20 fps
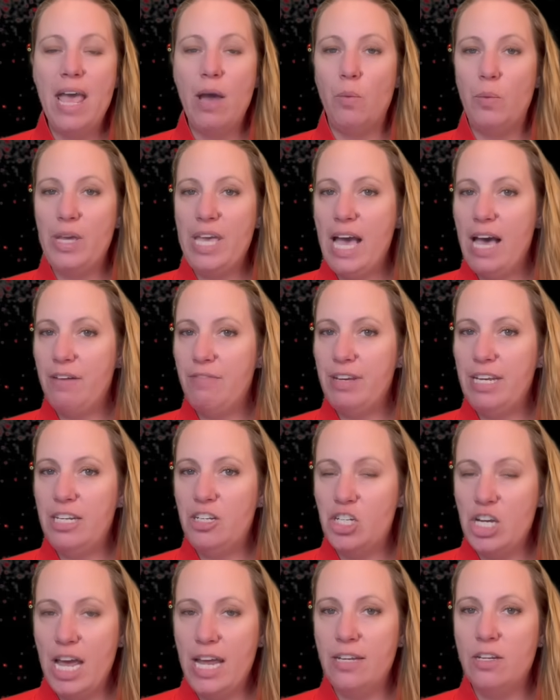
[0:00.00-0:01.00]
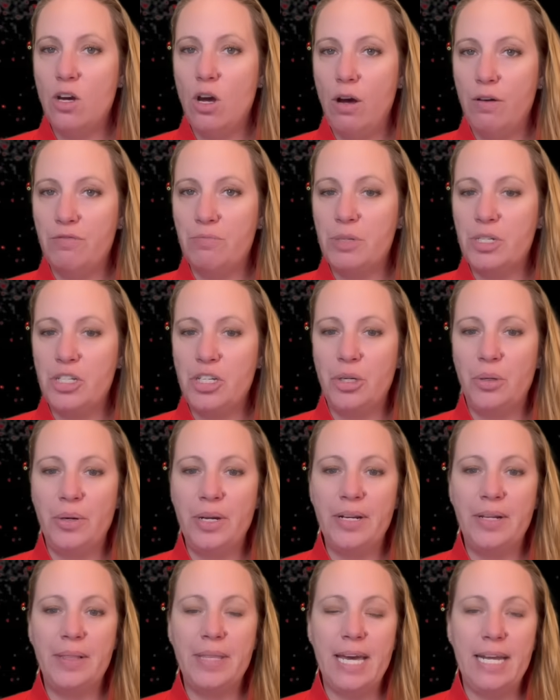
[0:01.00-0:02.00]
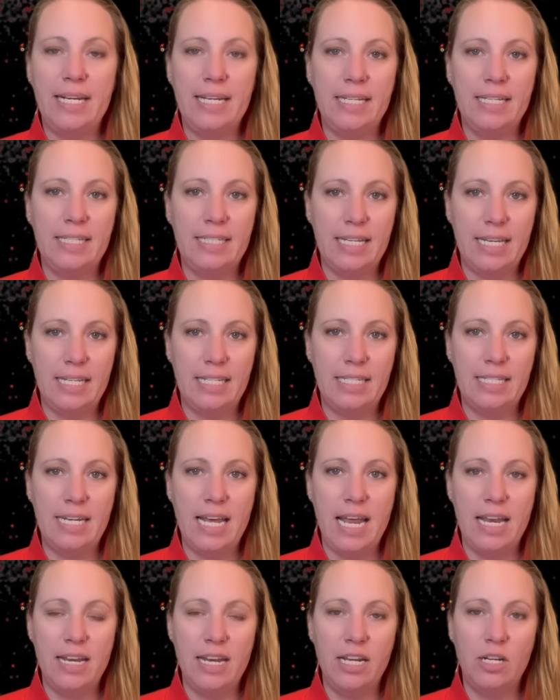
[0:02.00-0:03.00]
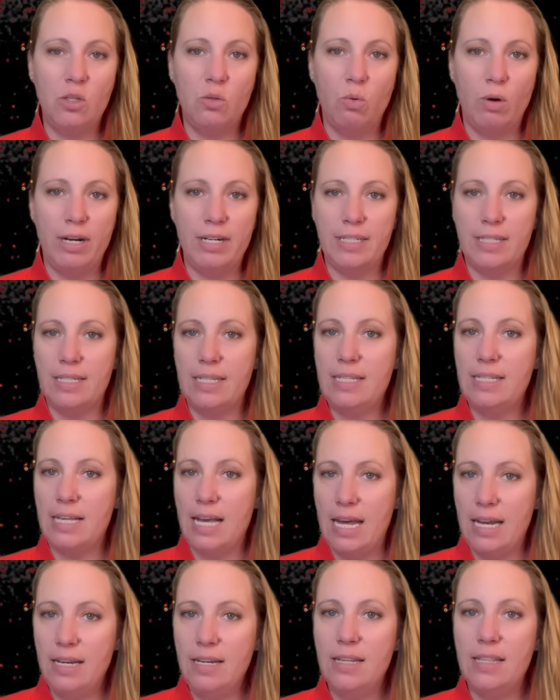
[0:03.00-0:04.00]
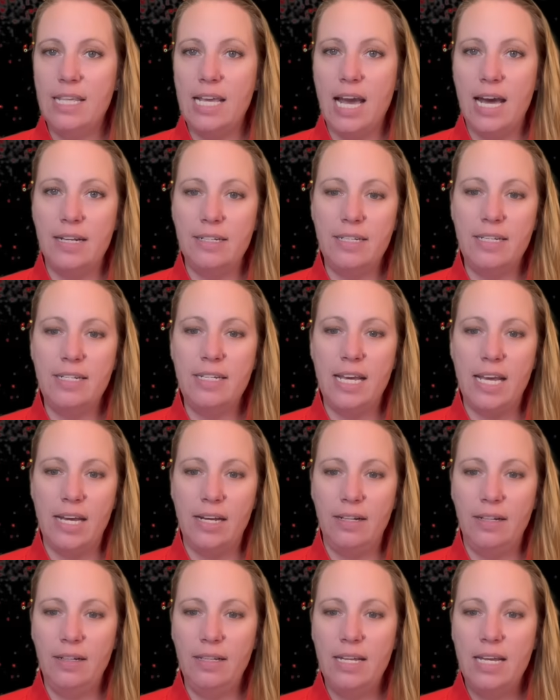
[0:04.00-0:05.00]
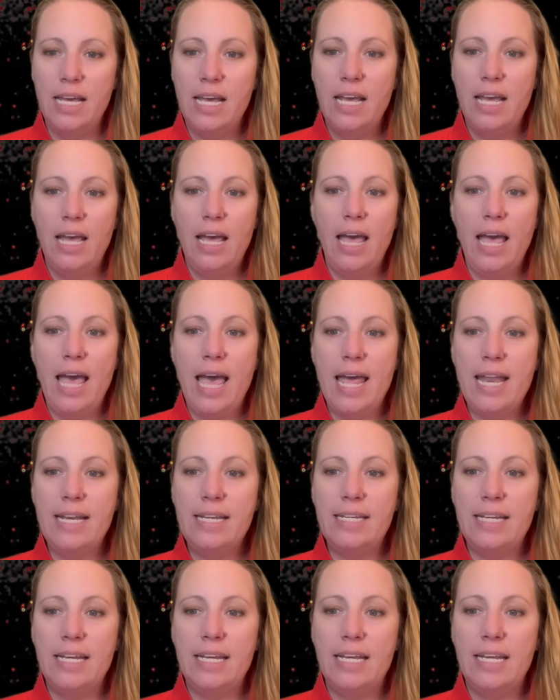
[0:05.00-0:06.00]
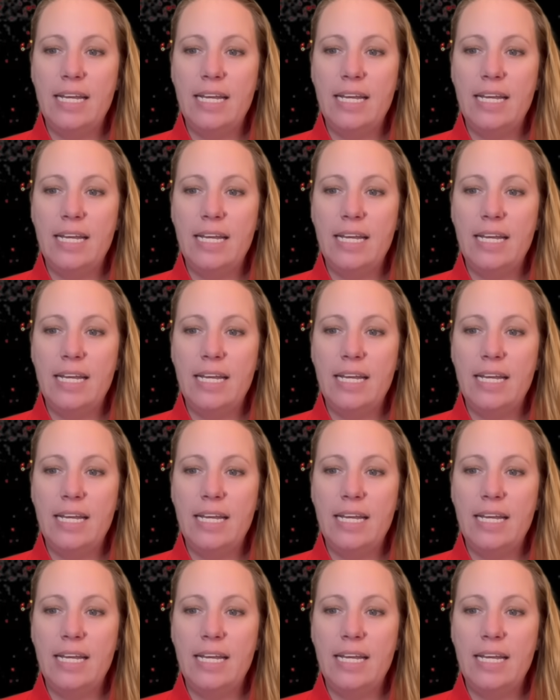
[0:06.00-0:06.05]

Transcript: We have a jet of material that is extending towards the sun, the anti-tail and